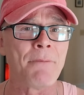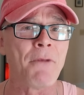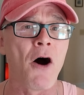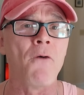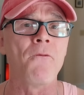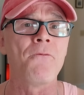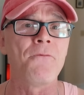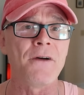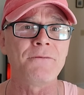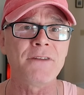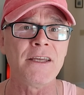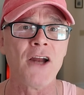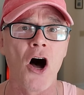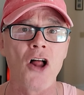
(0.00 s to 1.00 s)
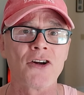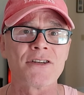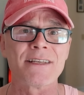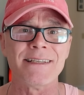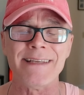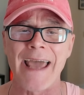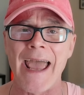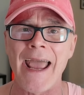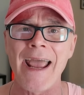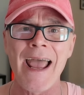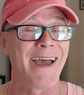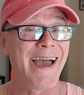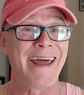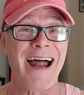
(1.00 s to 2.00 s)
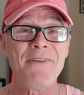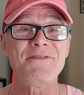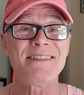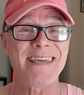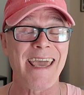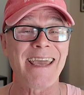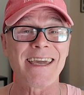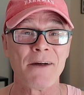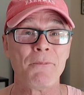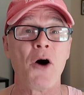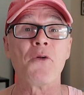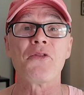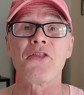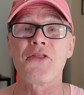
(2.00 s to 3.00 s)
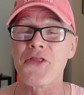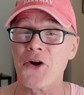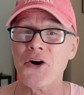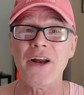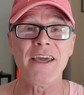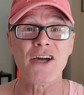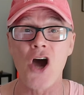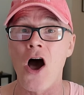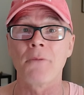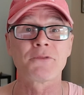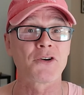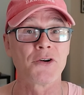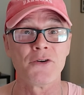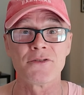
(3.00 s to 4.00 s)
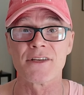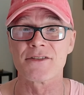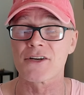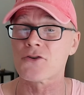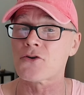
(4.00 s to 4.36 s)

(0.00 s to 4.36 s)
about $50 a day, and I've taken about 30 comp cruises